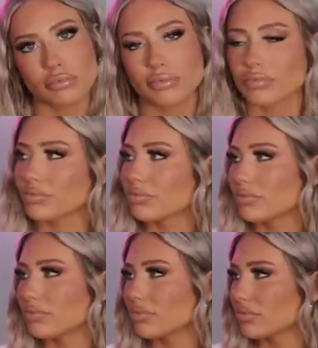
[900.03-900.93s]

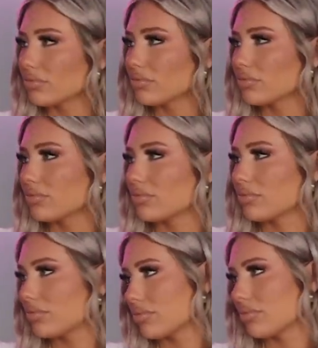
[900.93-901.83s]

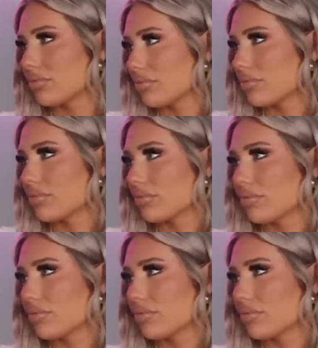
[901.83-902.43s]
No words are spoken by the person on screen.